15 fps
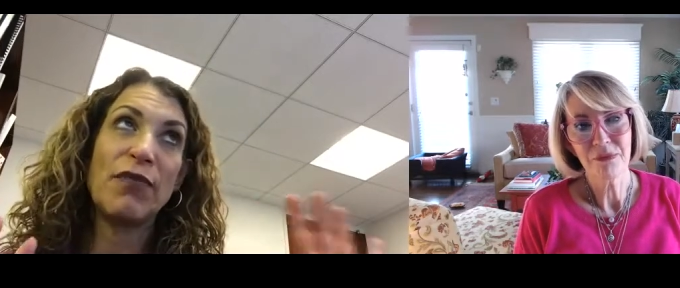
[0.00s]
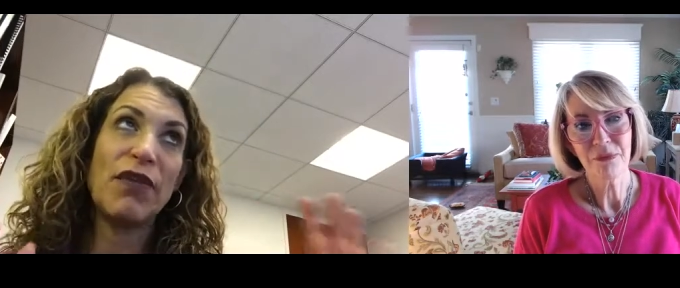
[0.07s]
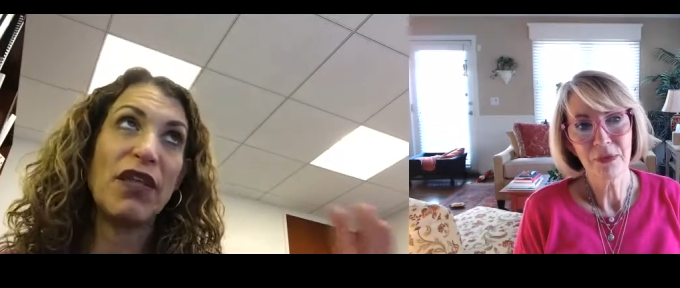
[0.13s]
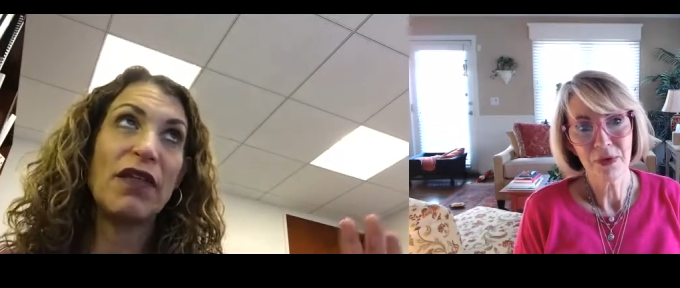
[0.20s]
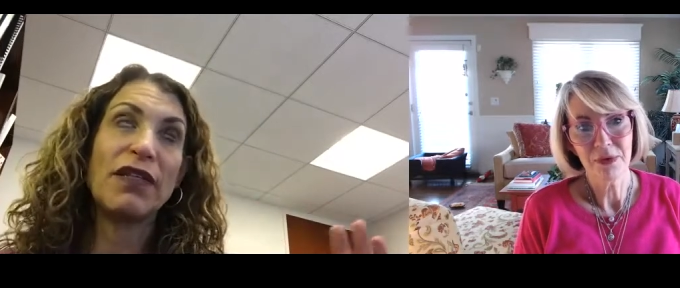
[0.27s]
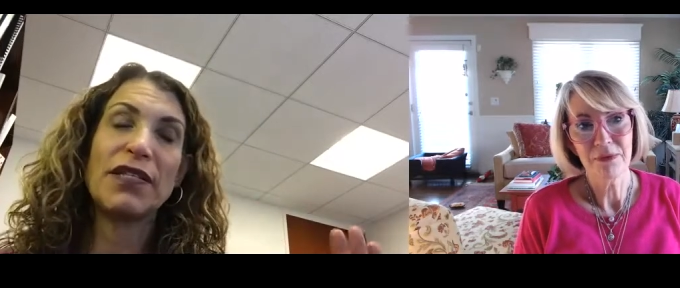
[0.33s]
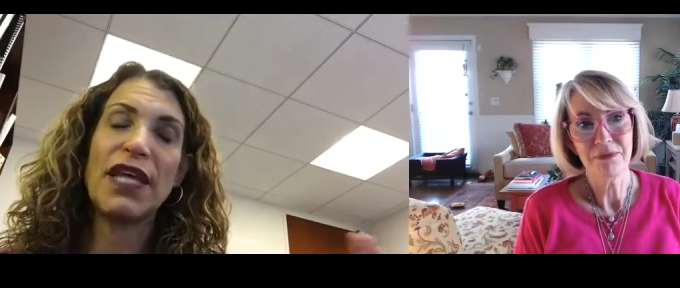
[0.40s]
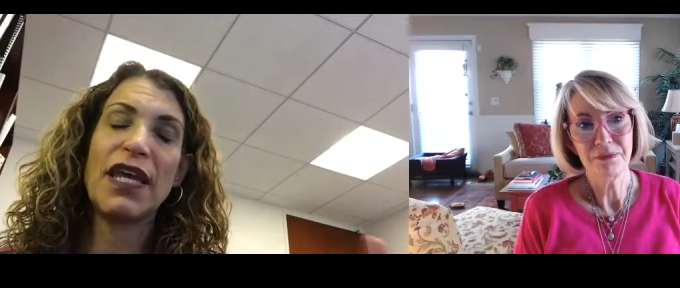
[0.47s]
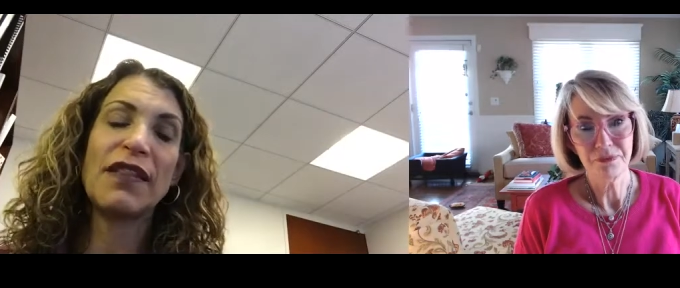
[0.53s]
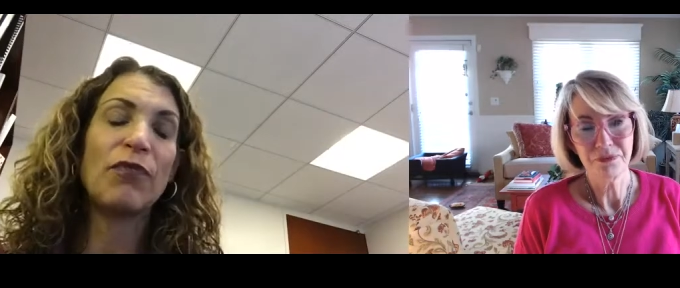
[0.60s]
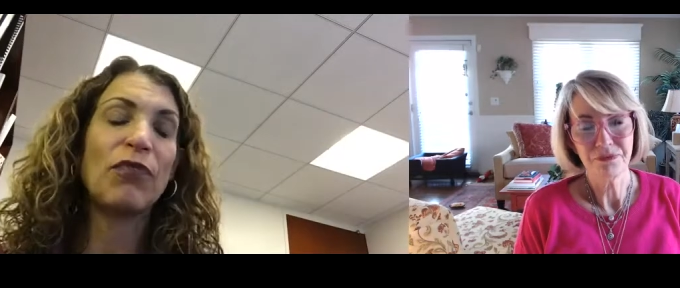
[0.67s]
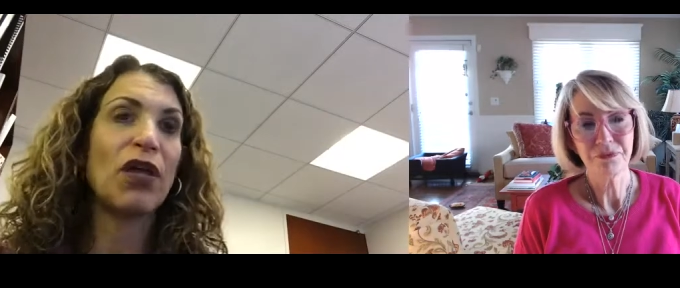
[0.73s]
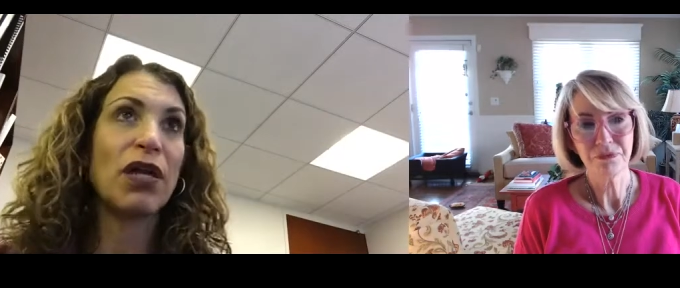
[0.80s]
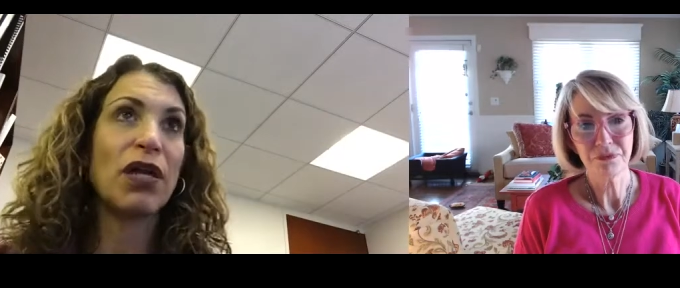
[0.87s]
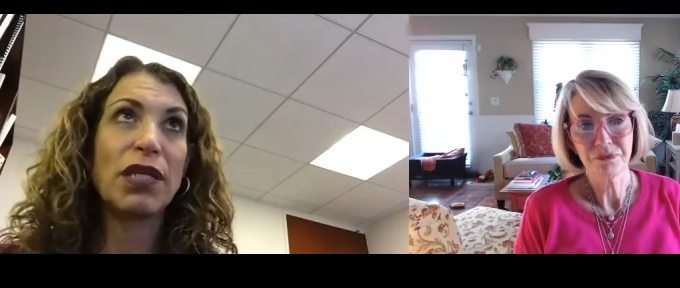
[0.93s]
Speaker 1: me take the
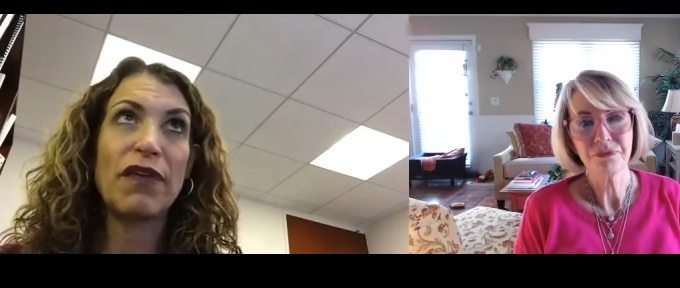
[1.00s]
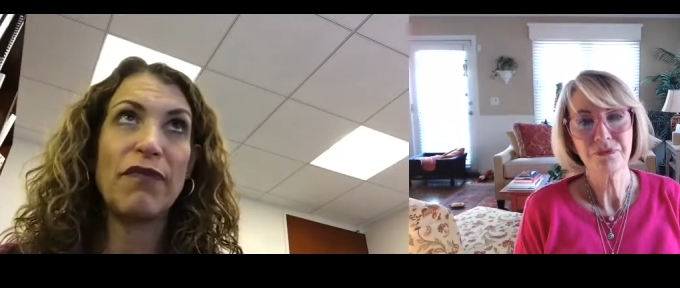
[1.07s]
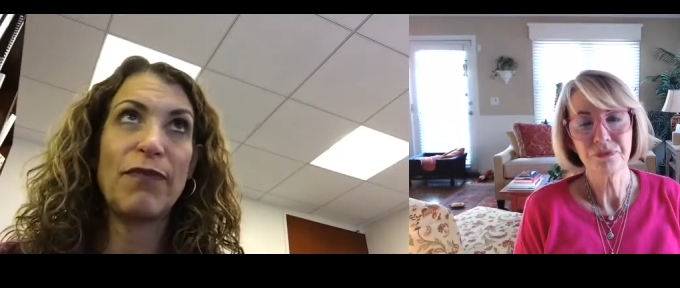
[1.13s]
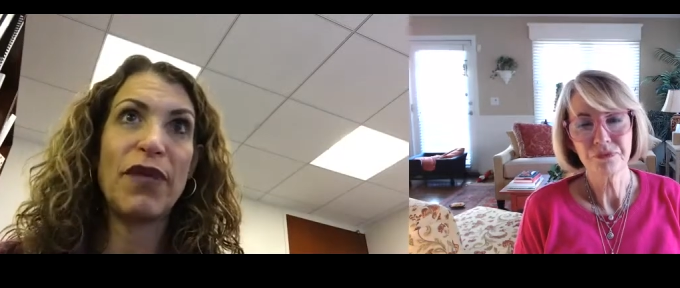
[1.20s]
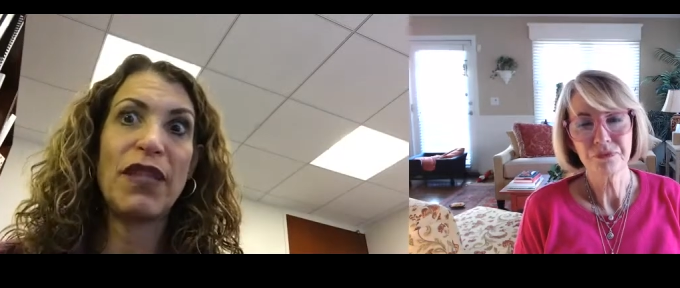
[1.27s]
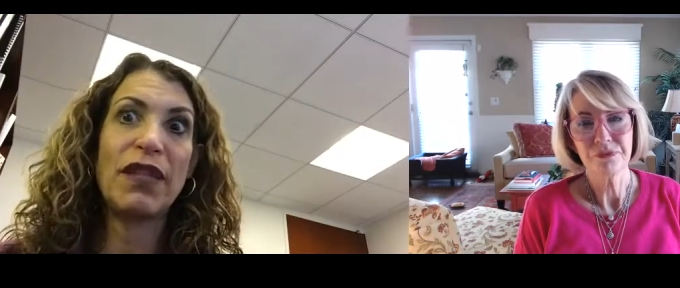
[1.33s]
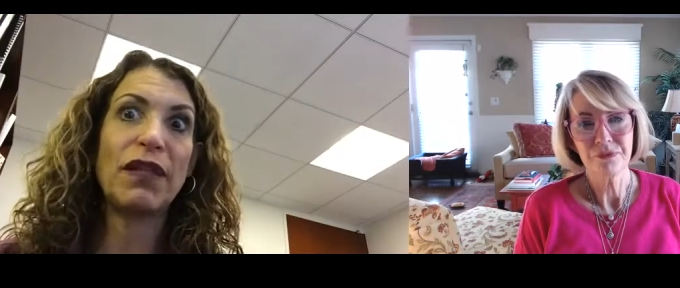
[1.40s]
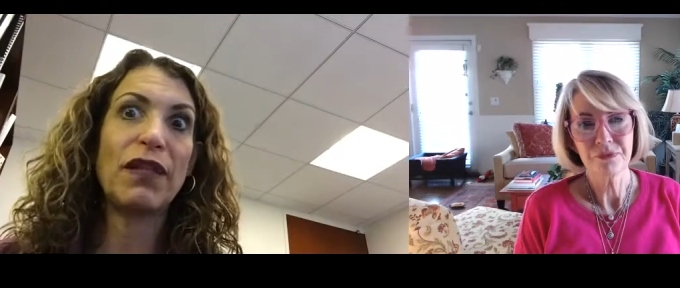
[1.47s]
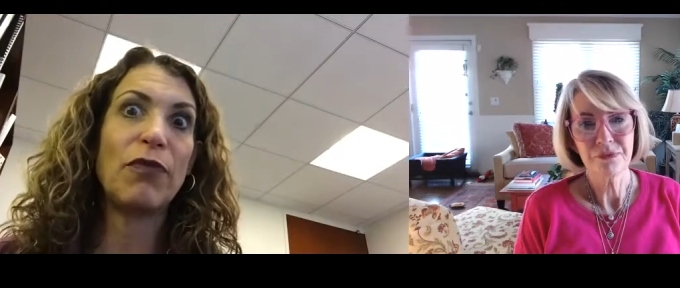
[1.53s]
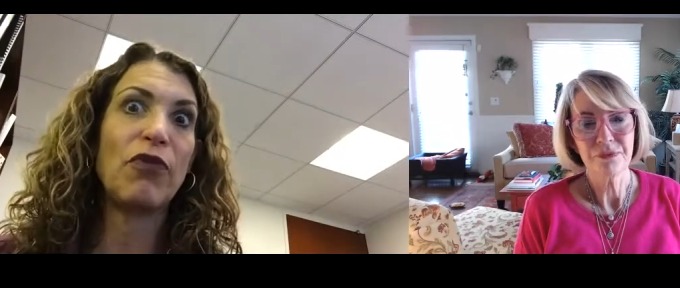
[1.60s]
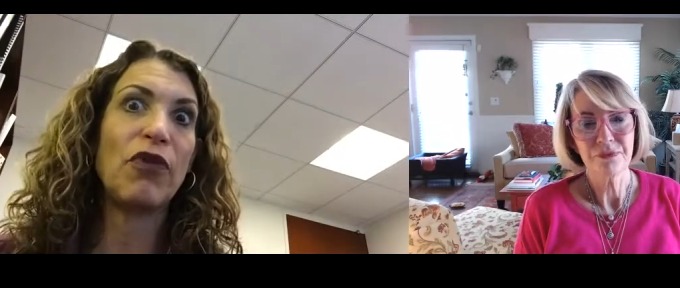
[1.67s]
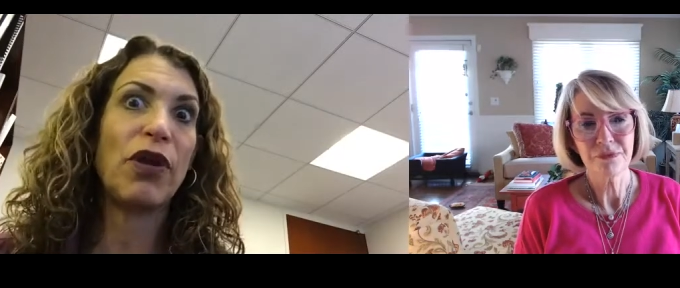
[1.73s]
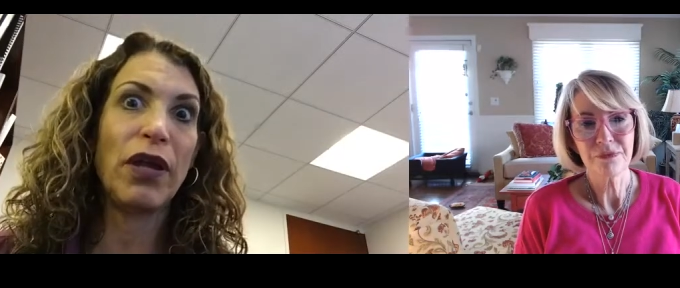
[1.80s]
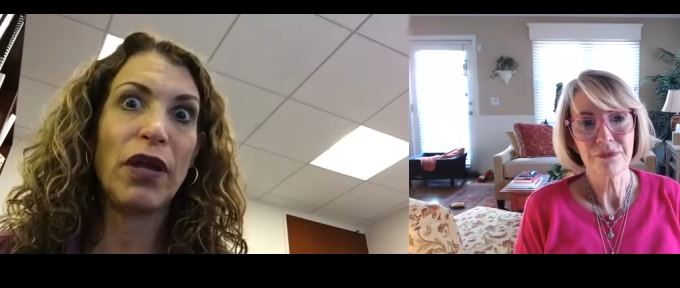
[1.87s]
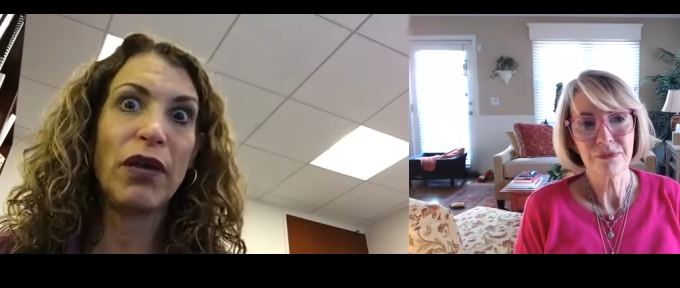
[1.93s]
blood, give me the
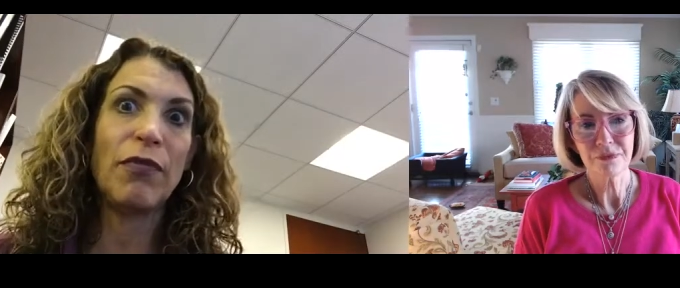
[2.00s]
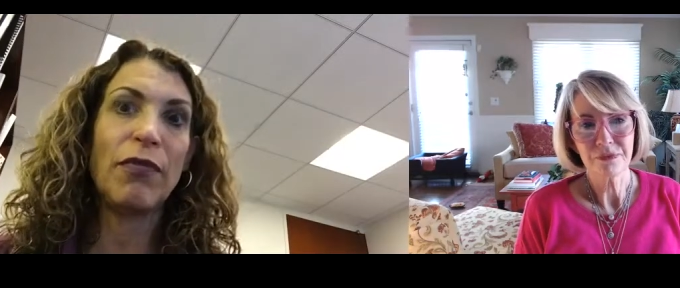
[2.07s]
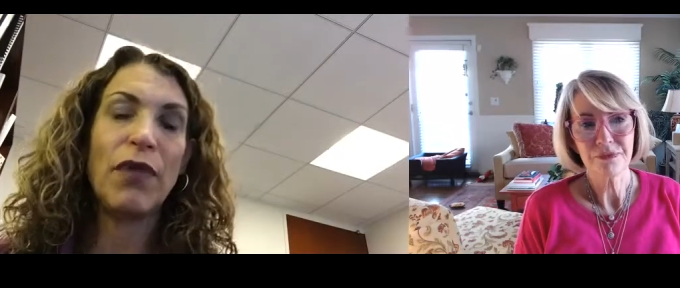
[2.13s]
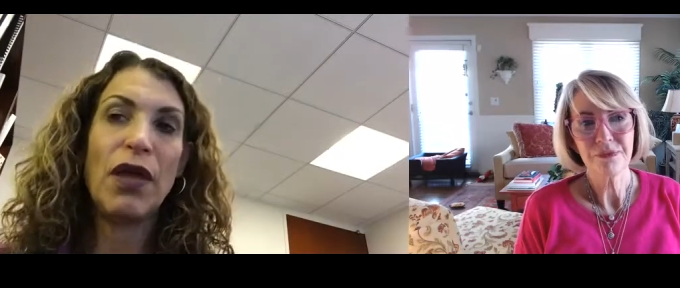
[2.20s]
Librium,"